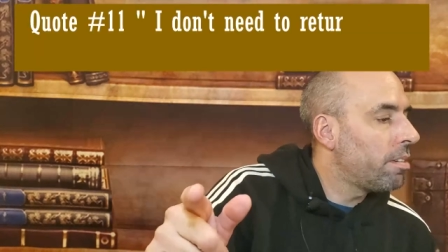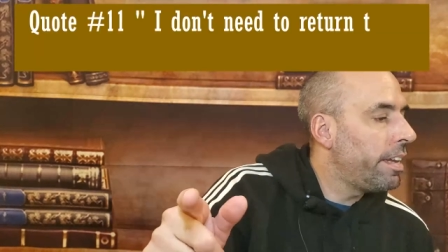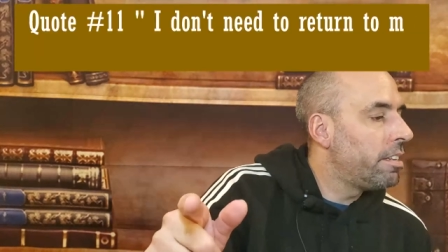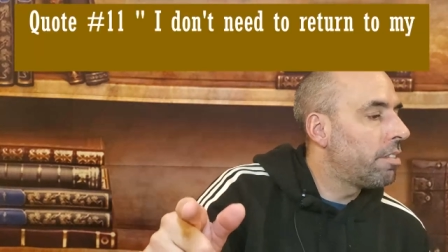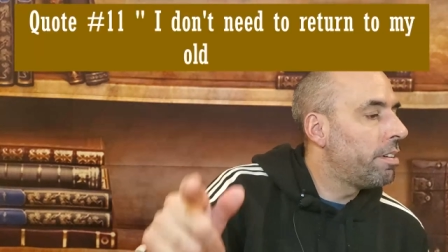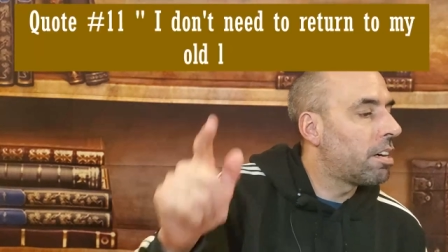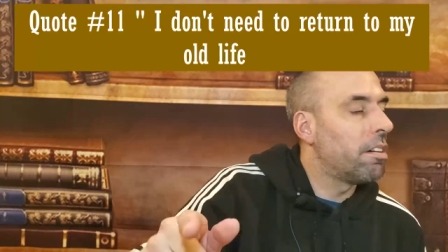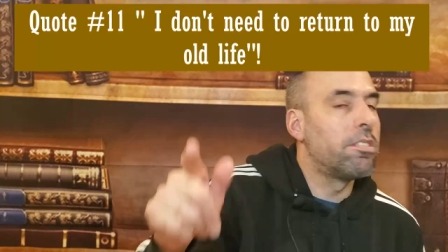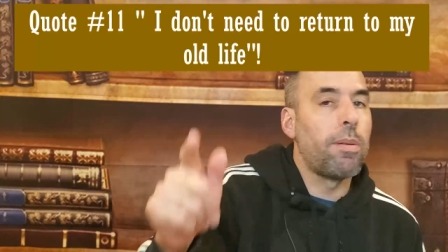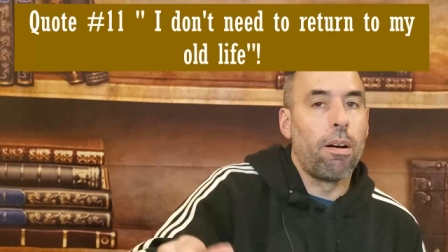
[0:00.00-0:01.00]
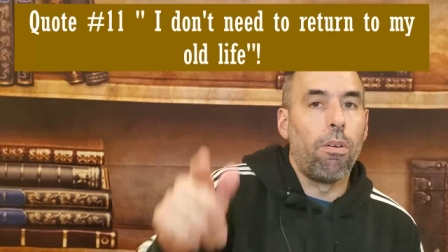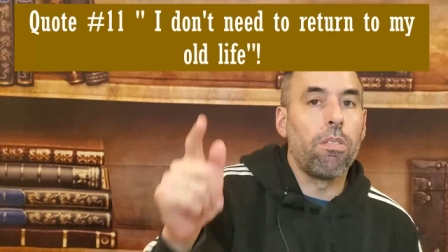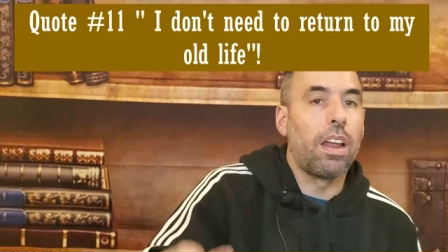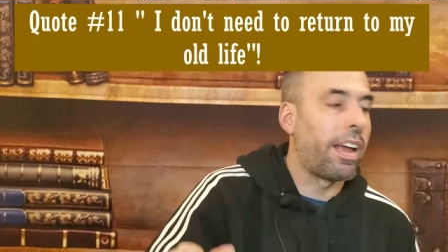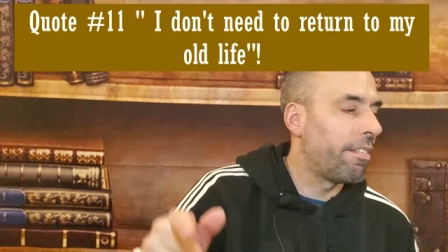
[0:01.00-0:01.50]
need to return to my old
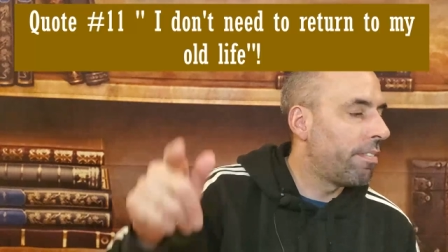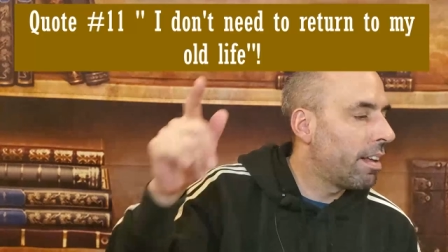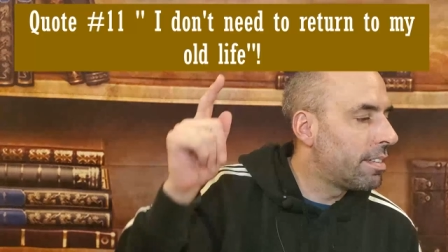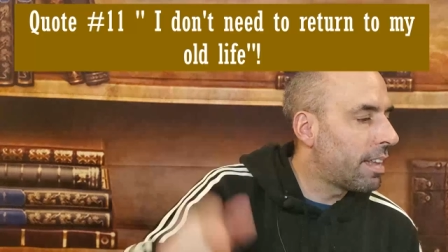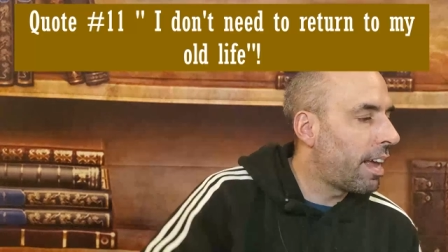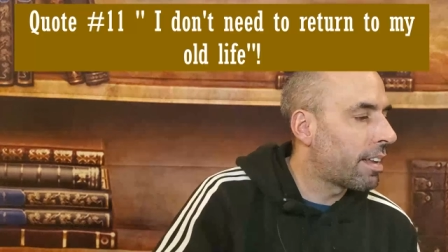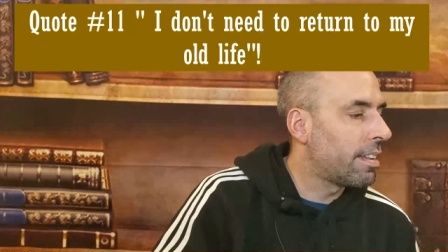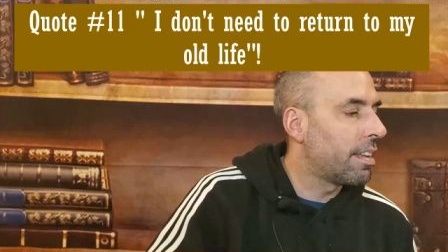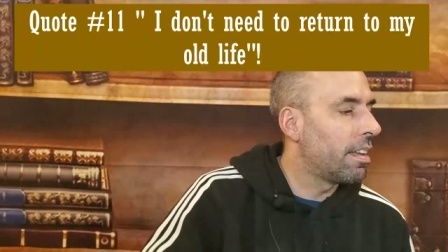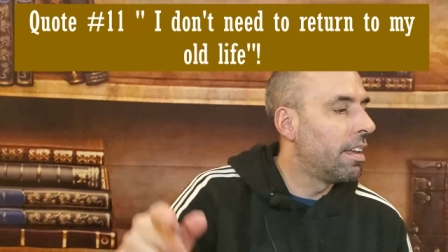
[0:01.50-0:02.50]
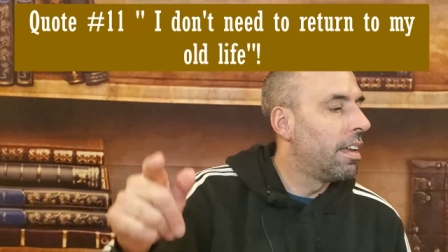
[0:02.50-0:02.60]
life. Exactly.